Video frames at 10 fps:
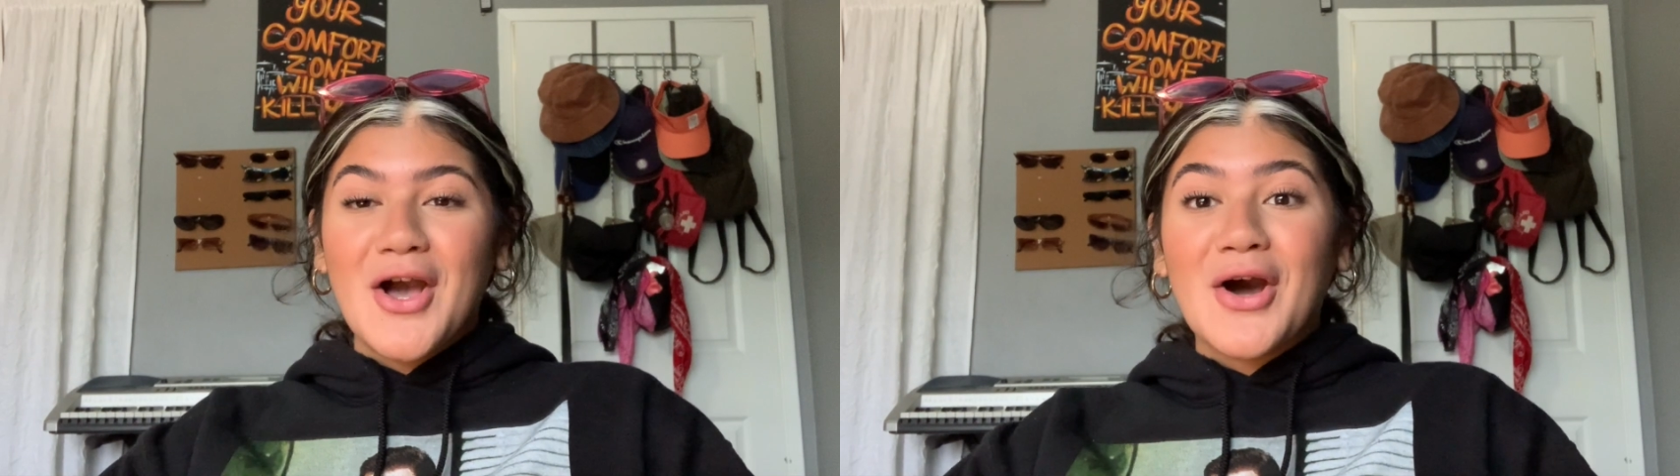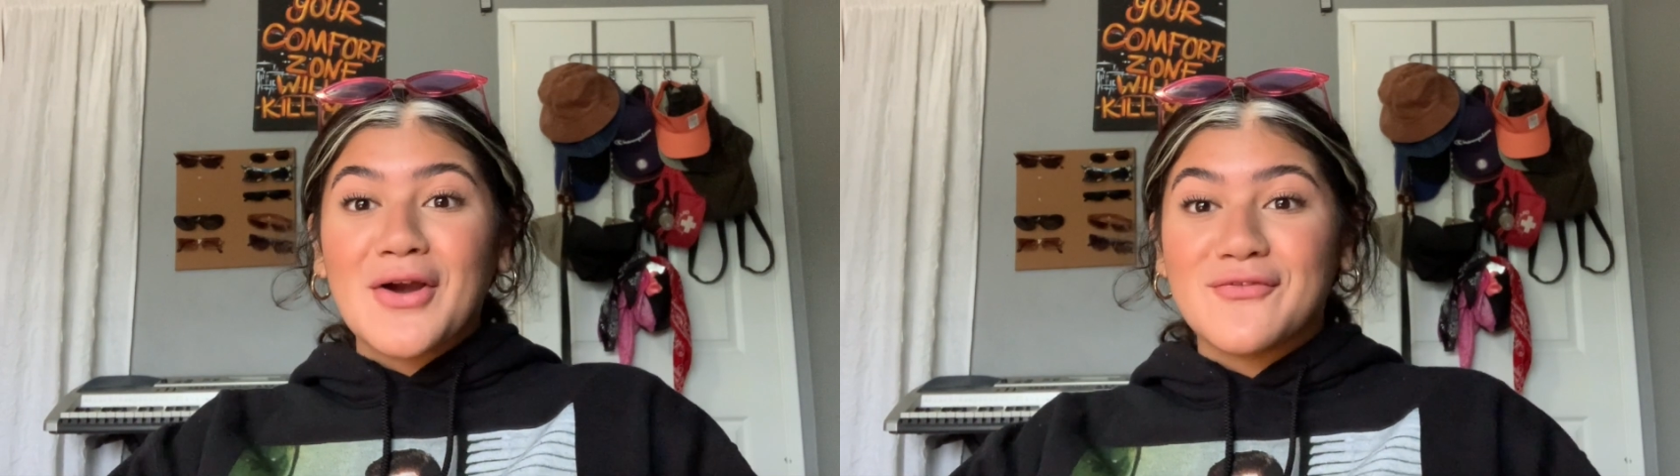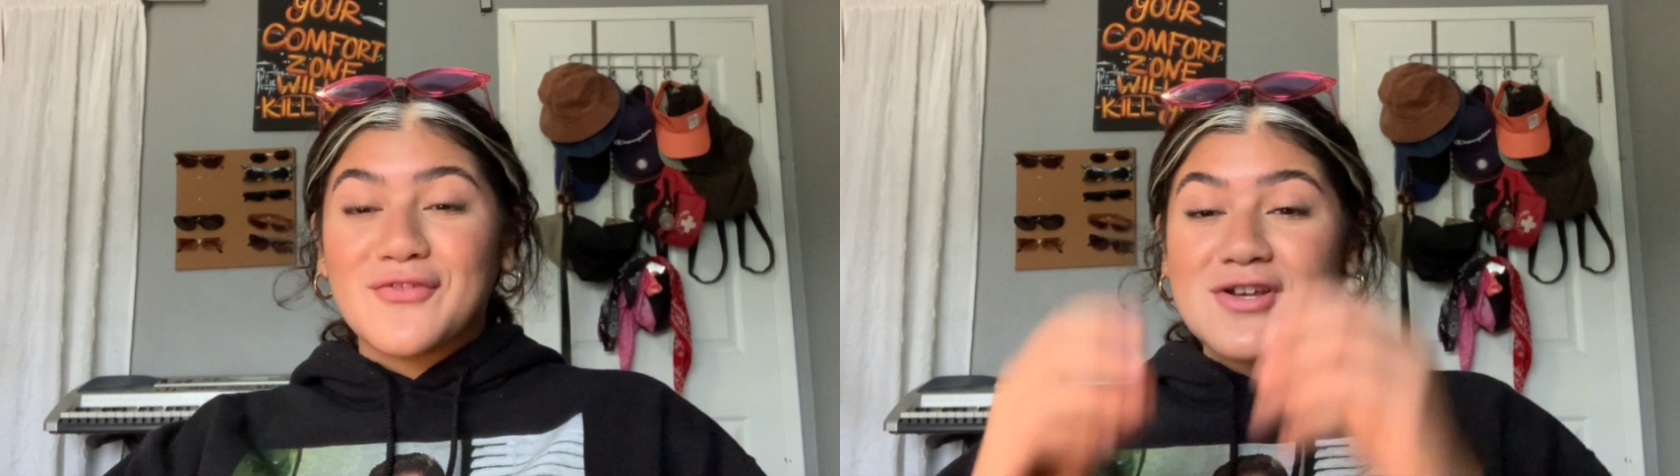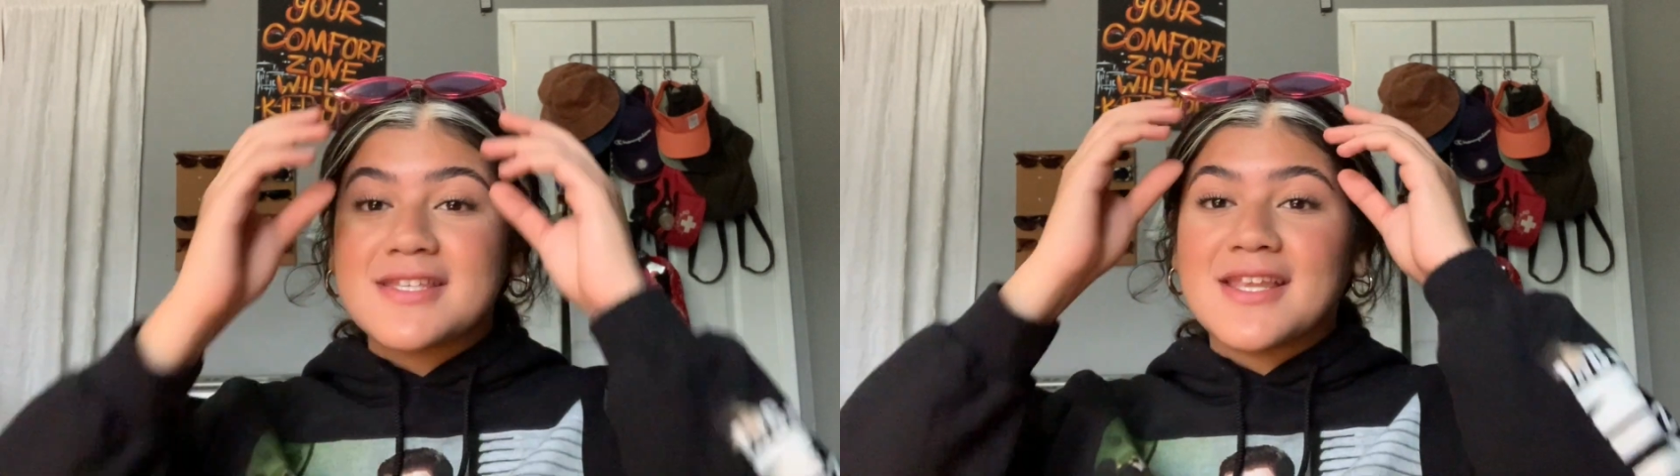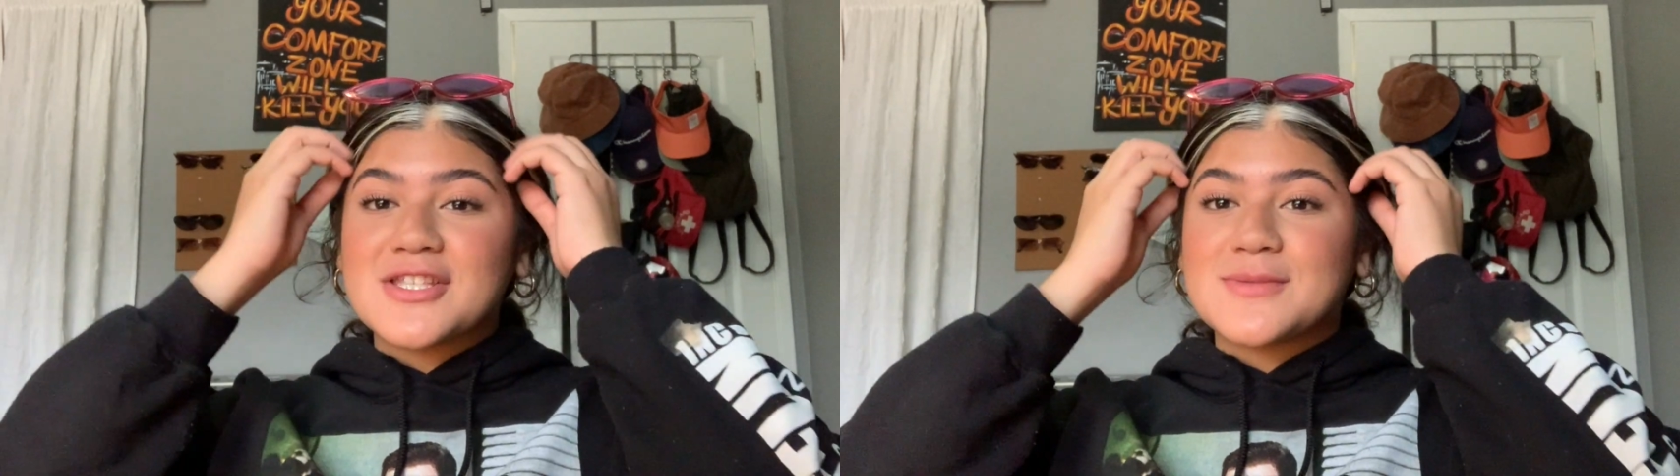Our first
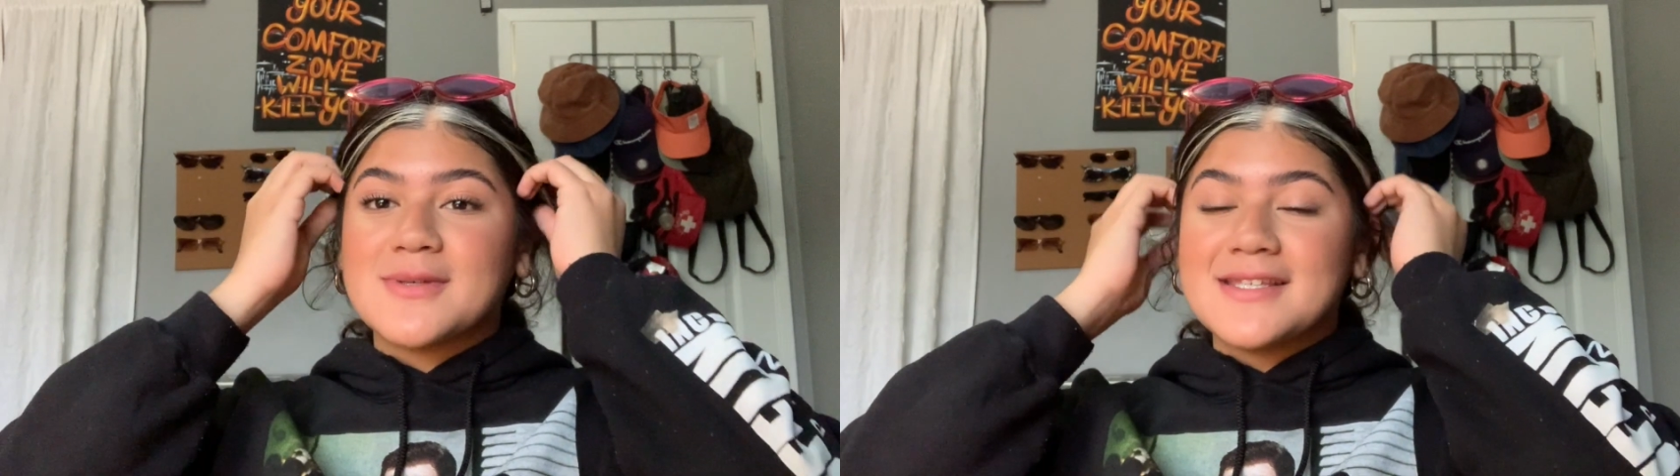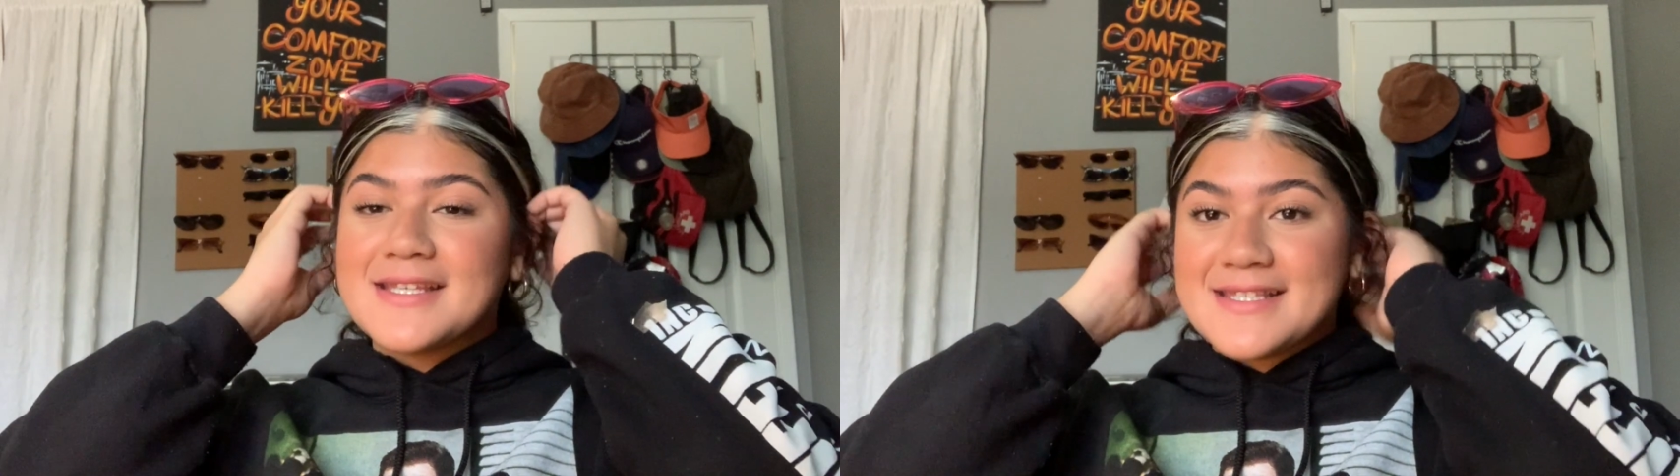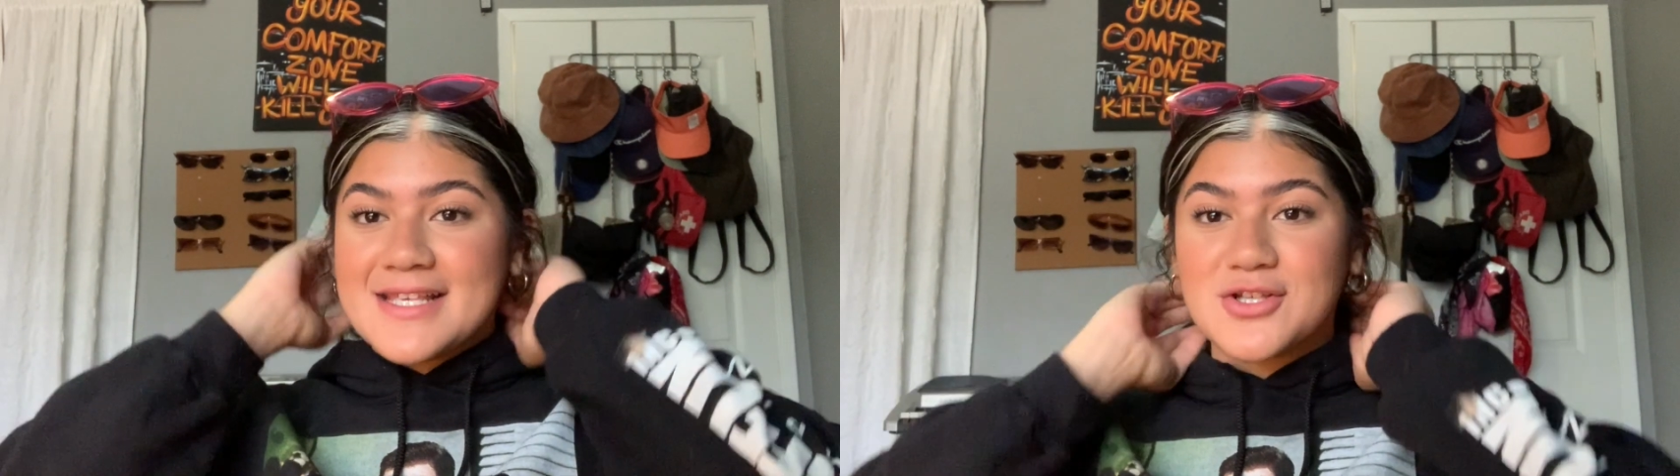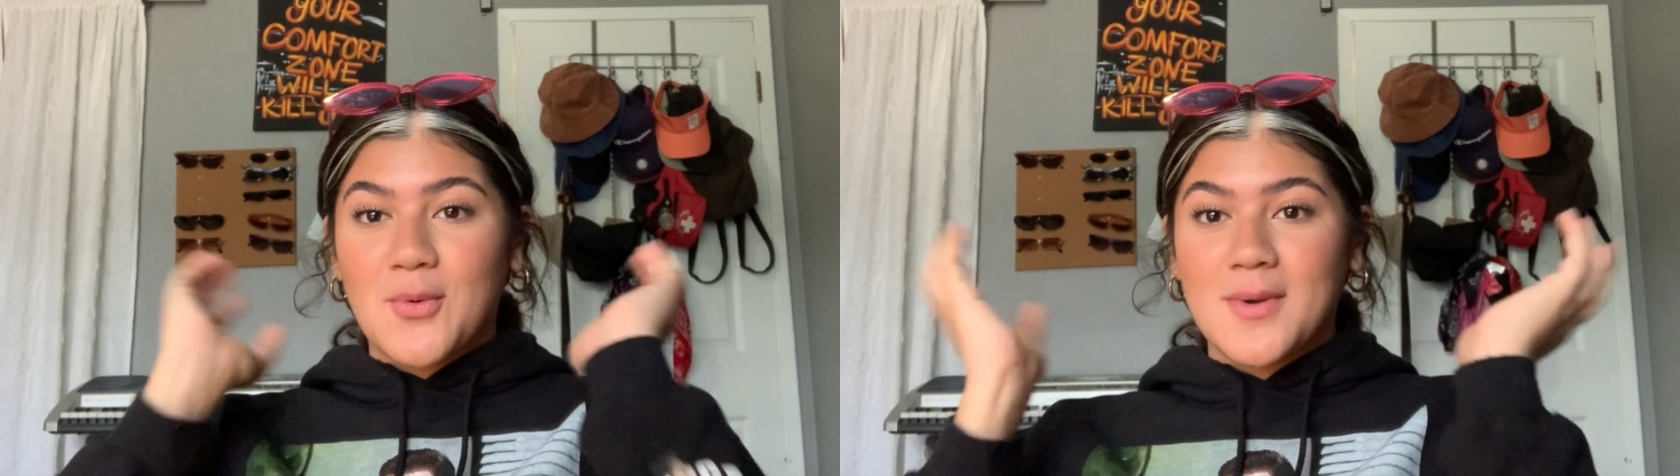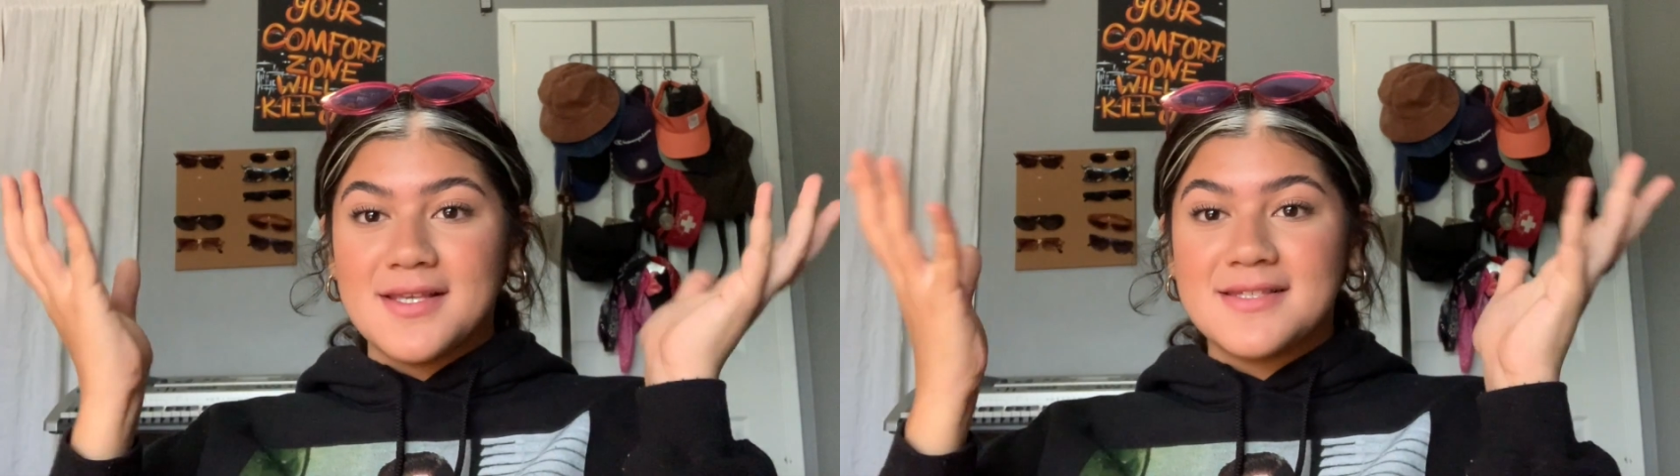announcement is, as
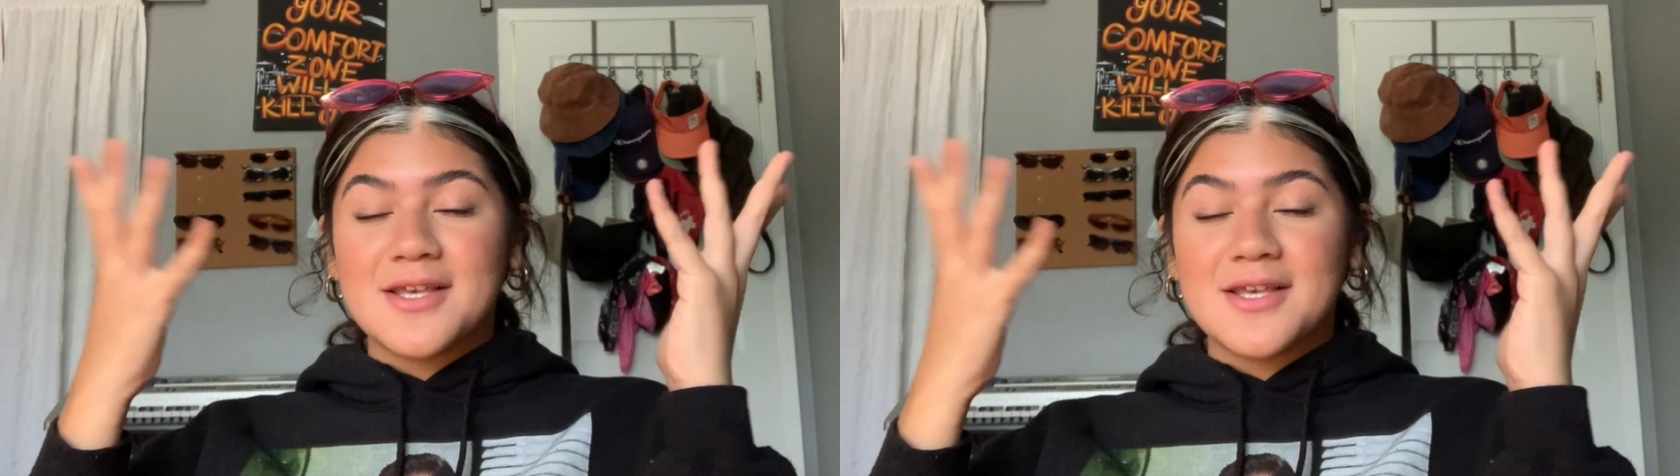always,